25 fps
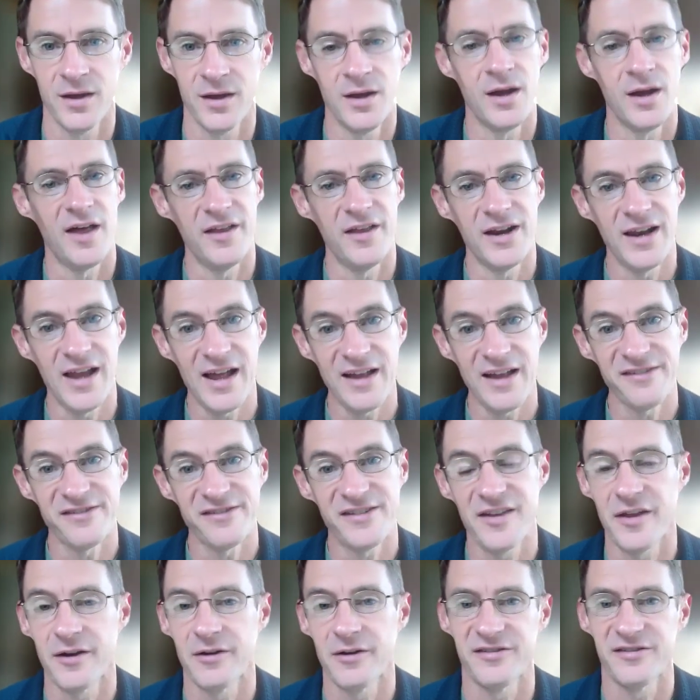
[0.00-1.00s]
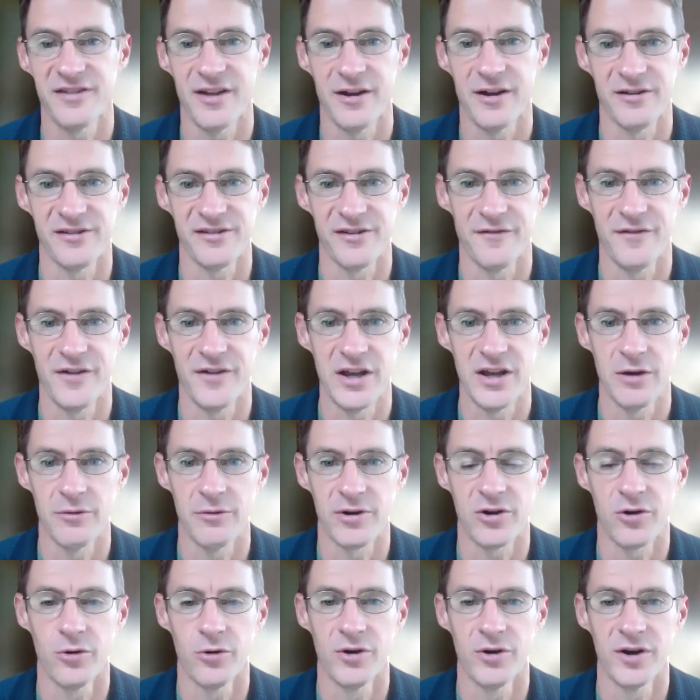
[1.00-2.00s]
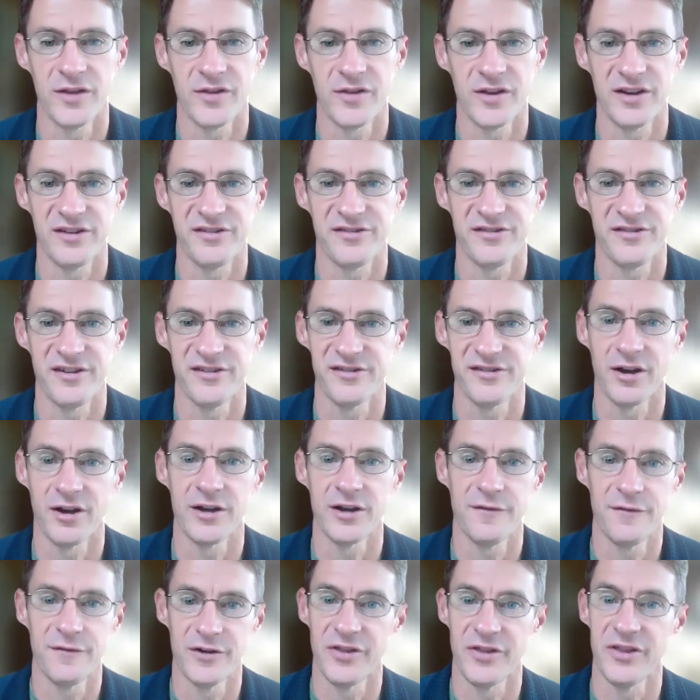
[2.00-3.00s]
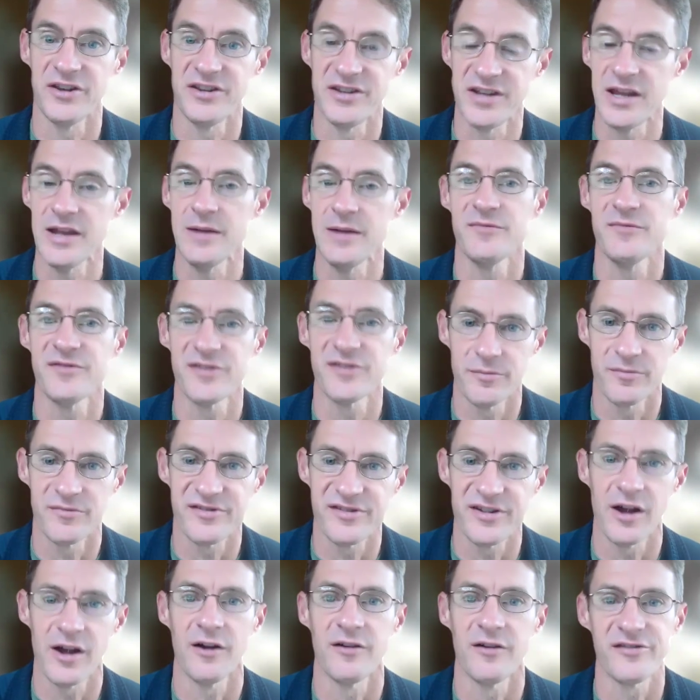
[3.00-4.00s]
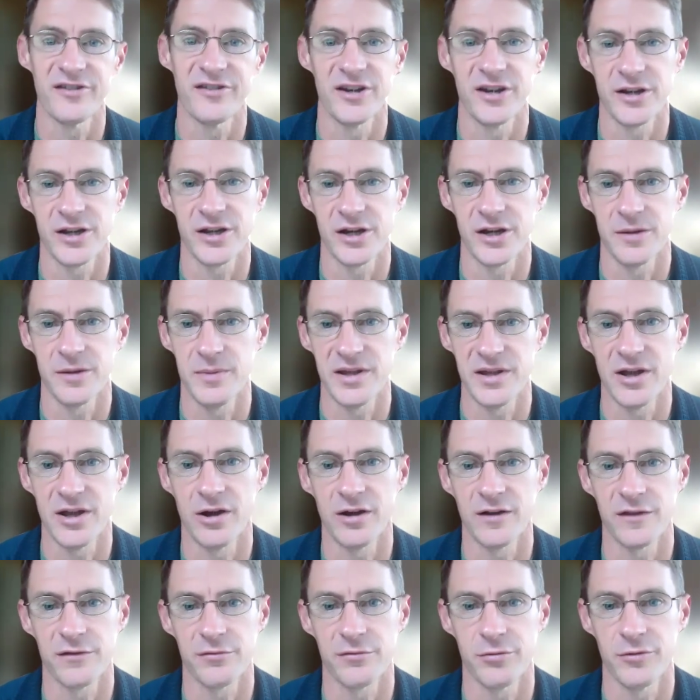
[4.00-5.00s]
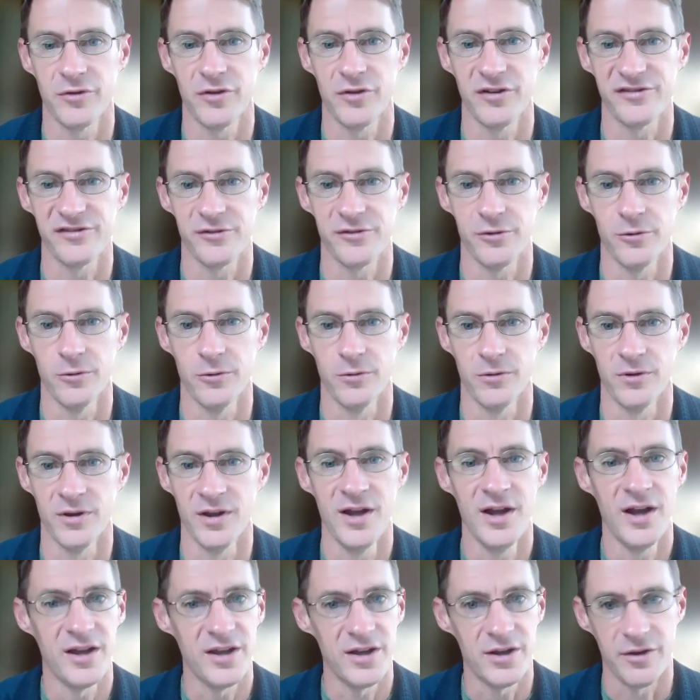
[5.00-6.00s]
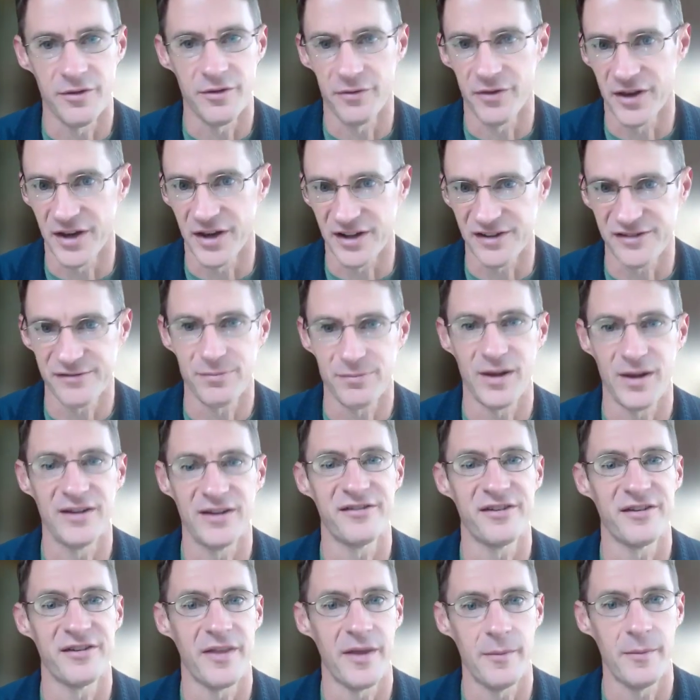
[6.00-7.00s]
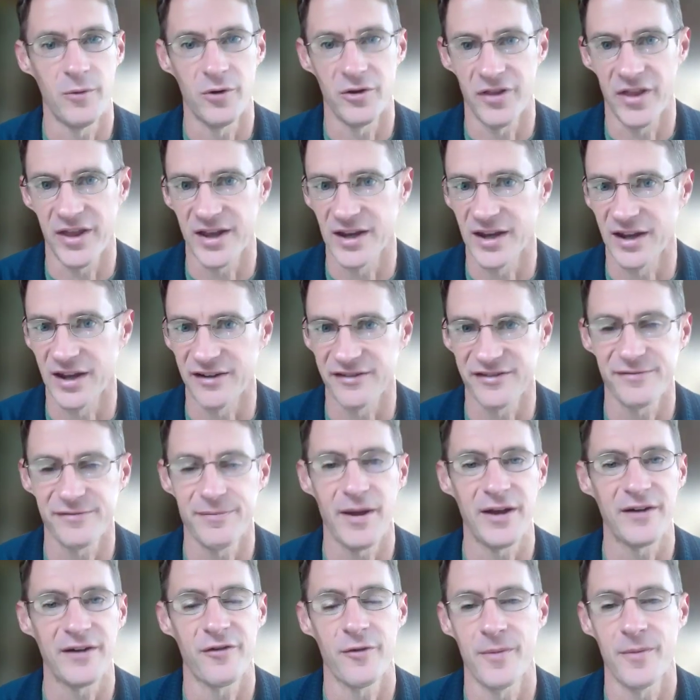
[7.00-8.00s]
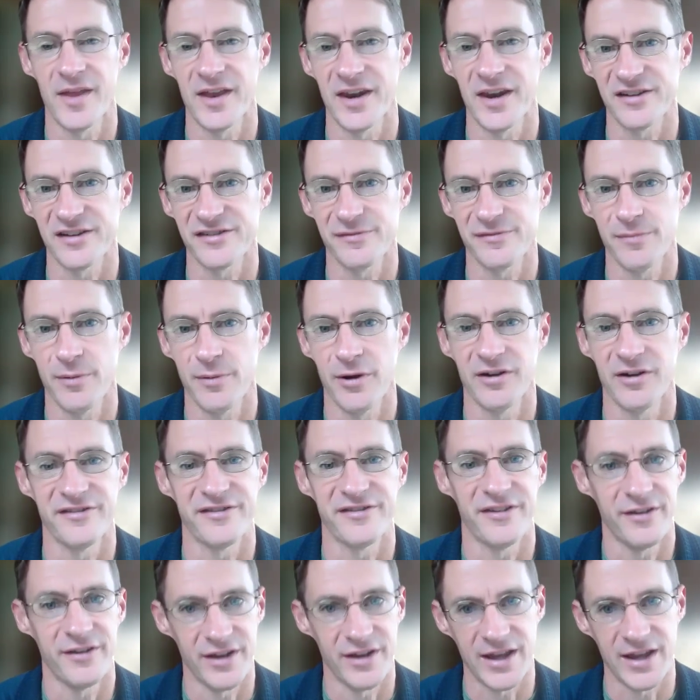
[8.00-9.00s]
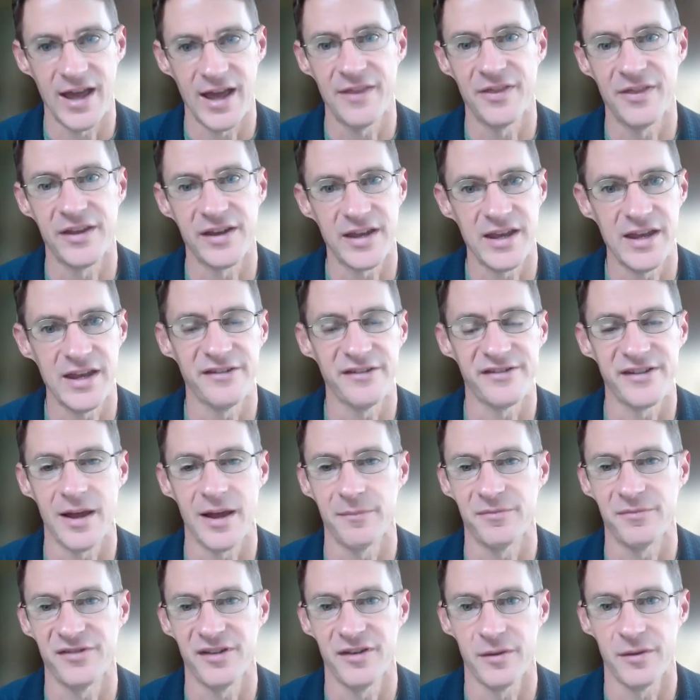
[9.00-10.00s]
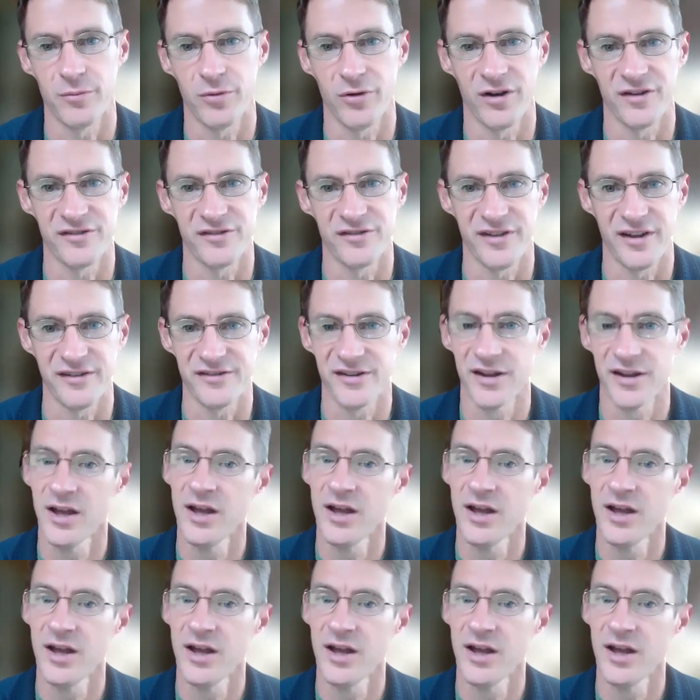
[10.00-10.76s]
And then lastly, there is a video recording that is designed for the teams themselves that are going to be going through this tool, that explains to them what they can expect from that experience. Again, the key steps in the process,